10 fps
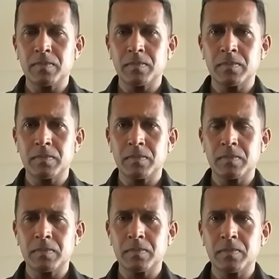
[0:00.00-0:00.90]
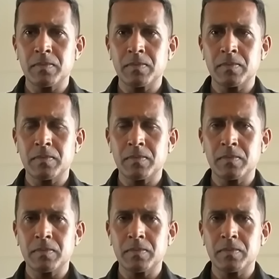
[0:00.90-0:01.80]

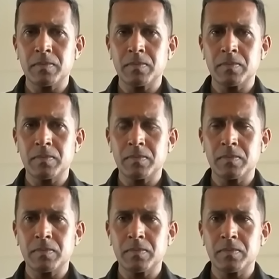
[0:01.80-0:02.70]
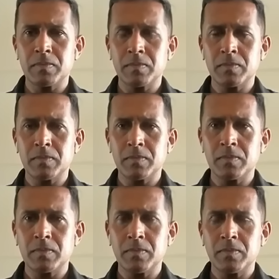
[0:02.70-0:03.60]

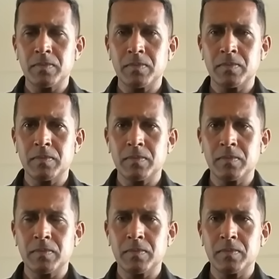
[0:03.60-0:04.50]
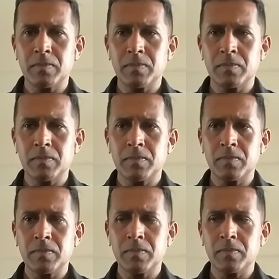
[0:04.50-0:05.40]

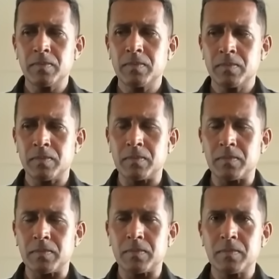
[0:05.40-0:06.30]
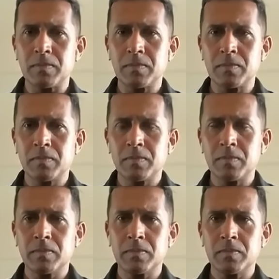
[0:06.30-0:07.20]

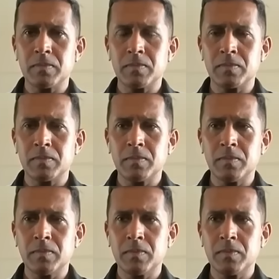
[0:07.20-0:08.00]
The person shown says nothing.